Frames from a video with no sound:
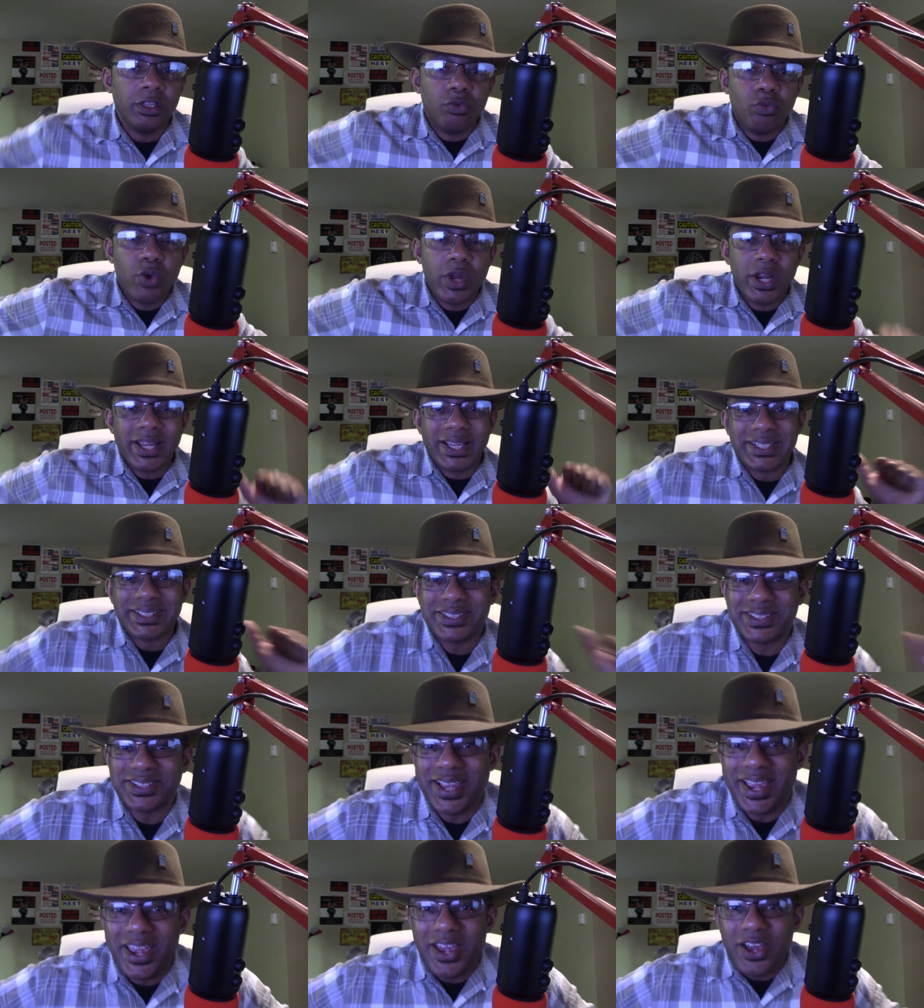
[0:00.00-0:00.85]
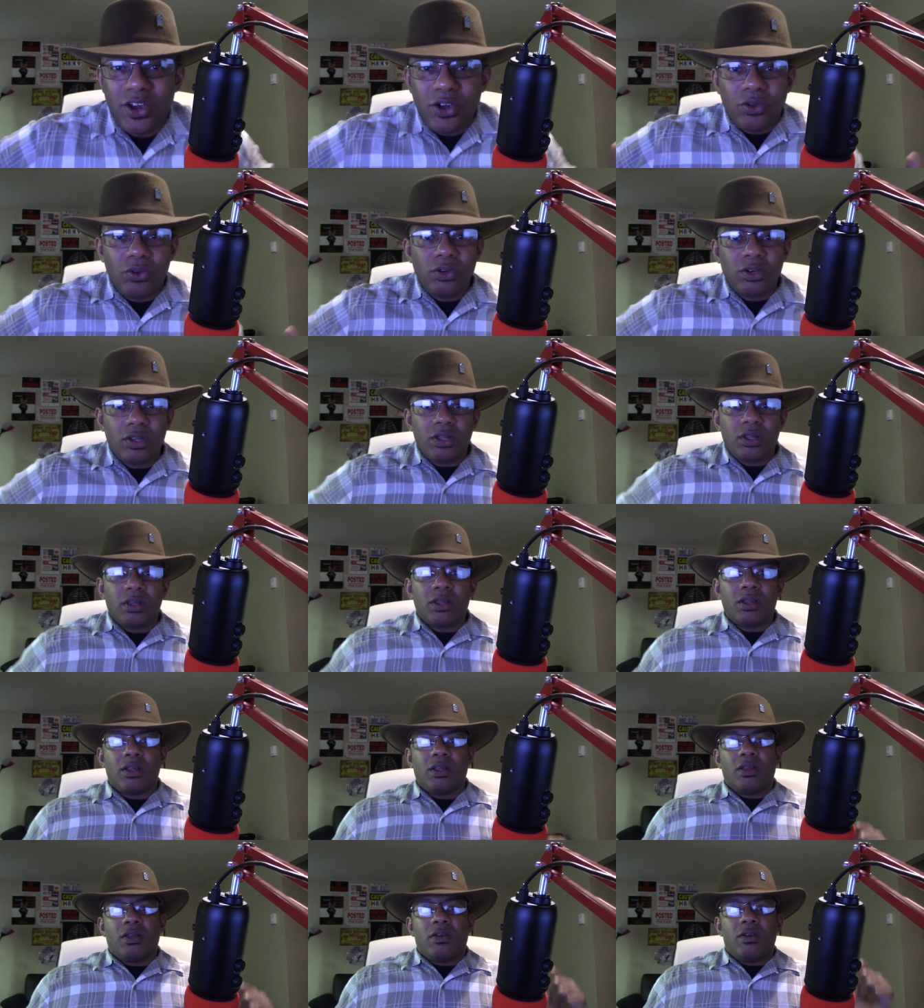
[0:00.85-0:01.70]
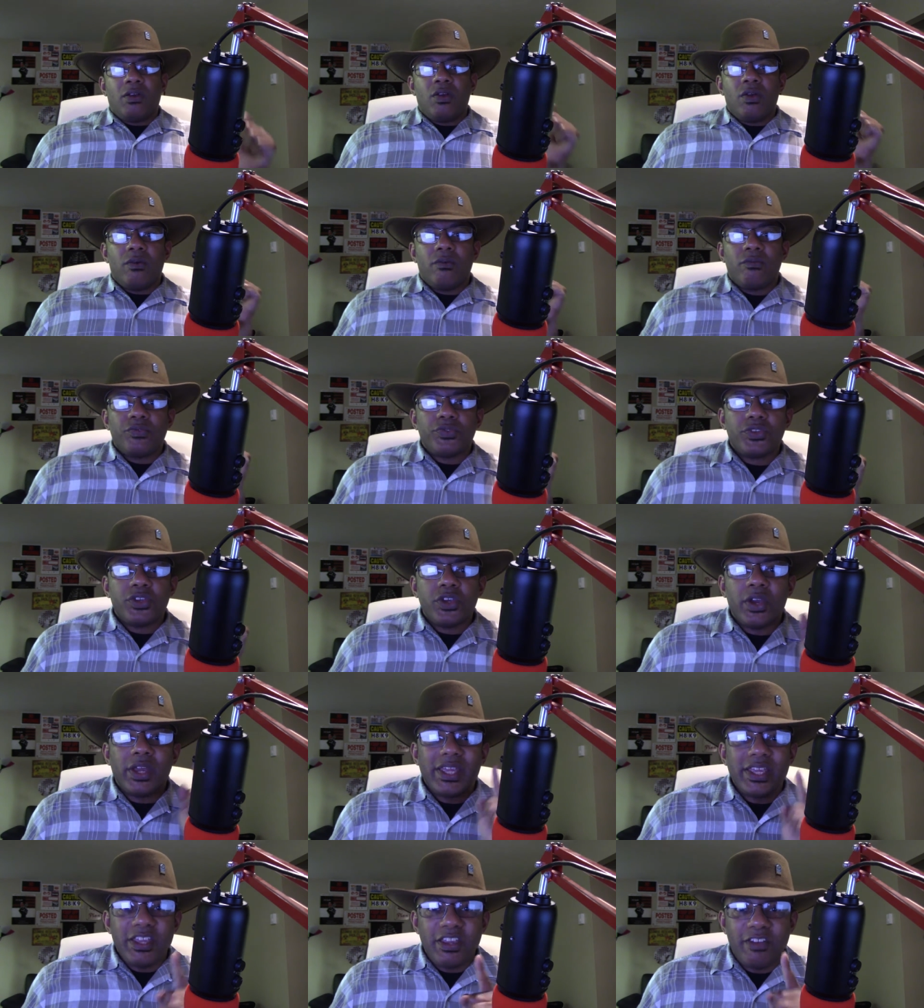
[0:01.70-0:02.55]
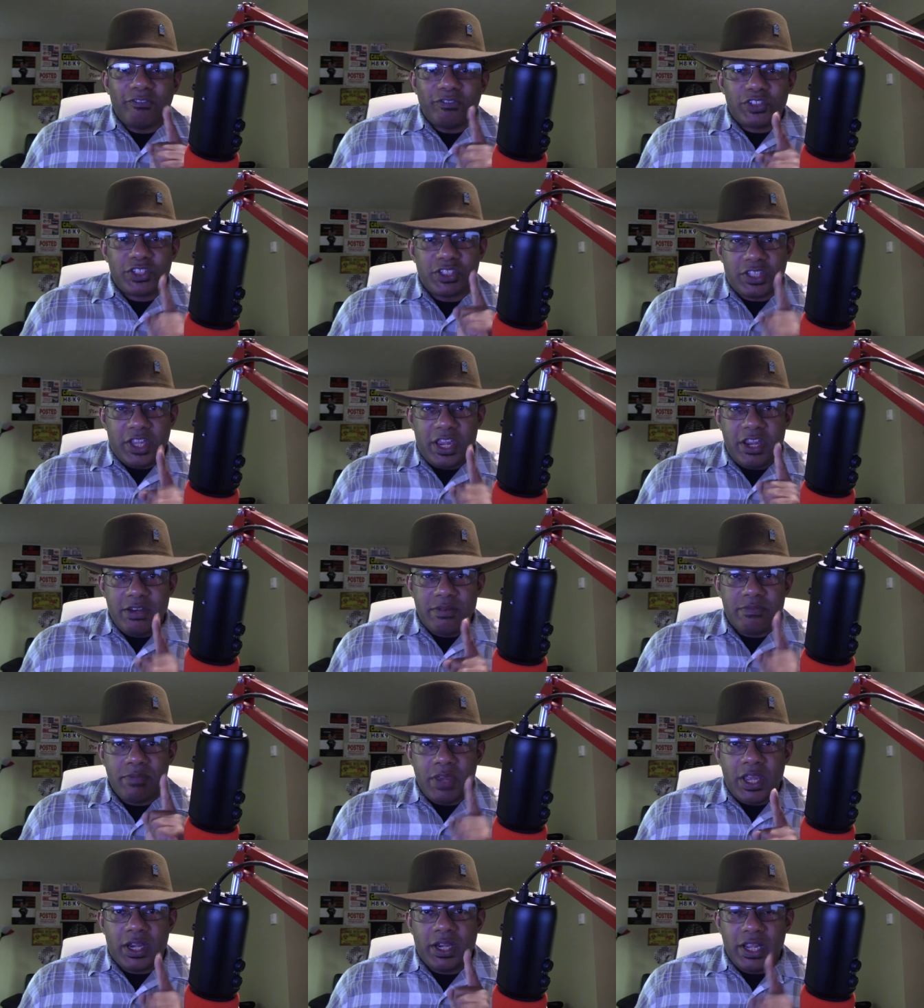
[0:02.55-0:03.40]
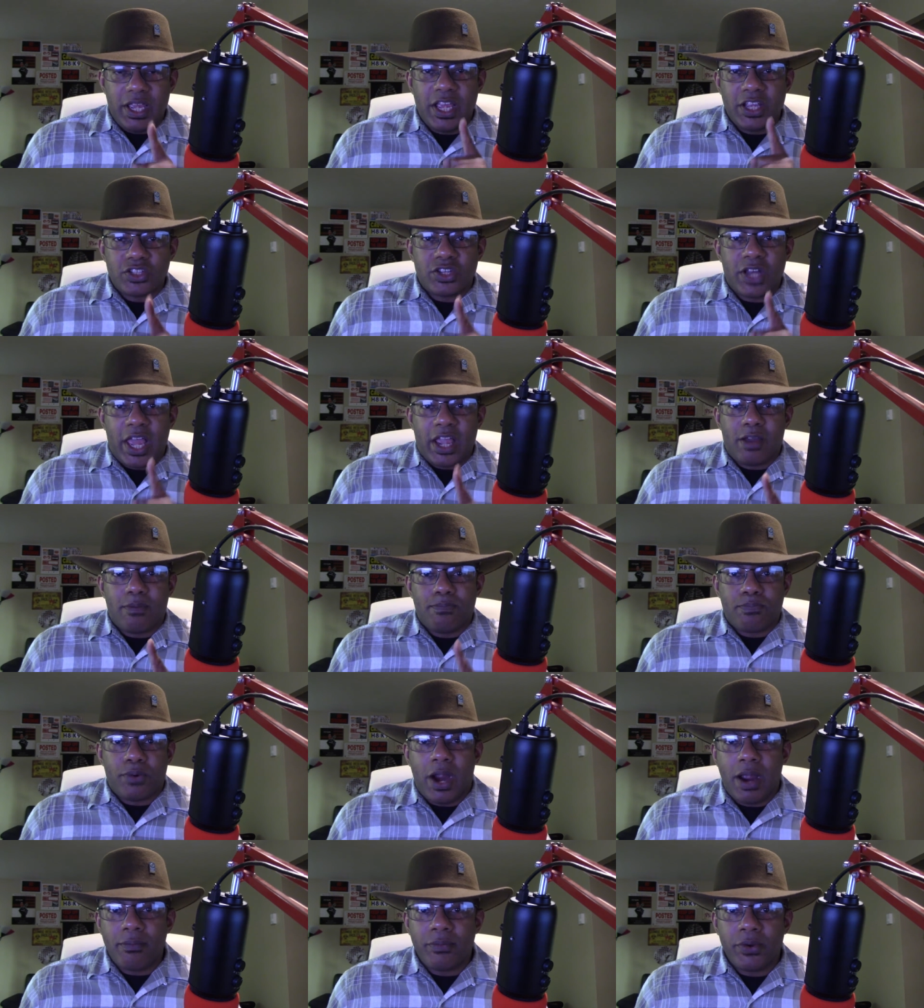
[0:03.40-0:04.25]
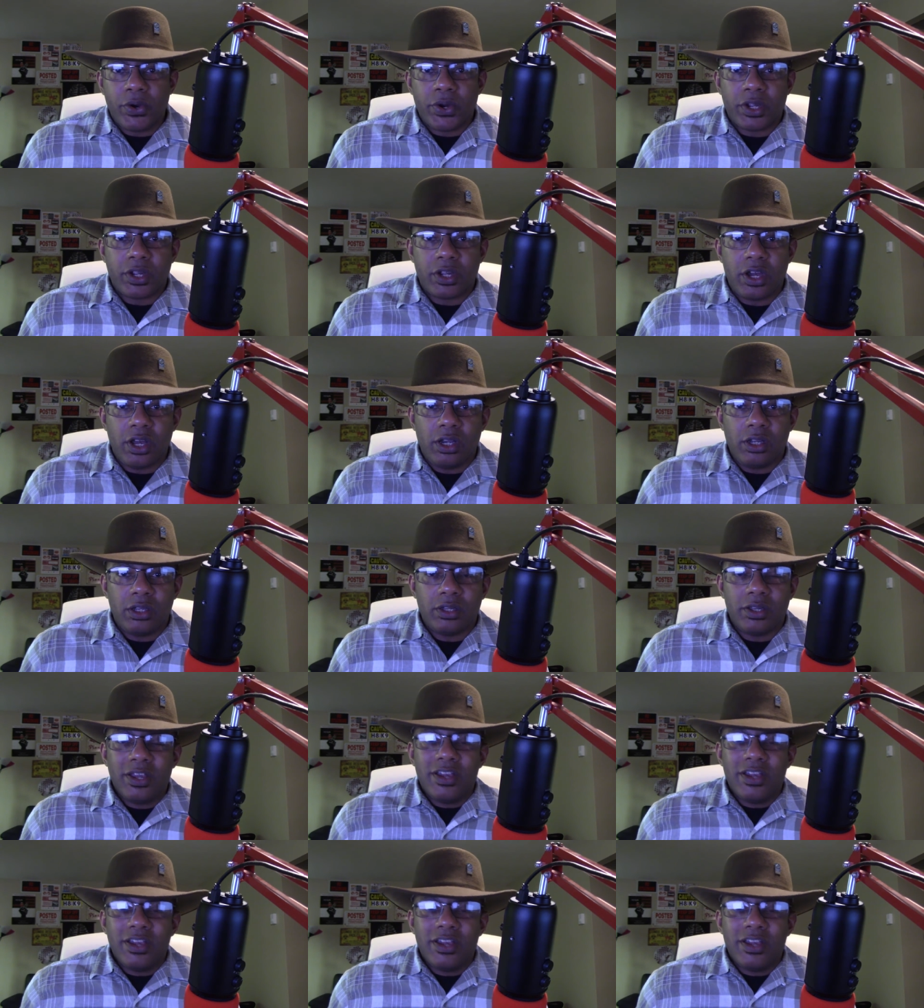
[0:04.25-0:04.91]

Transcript: with Excel, your if statement is like a primary color.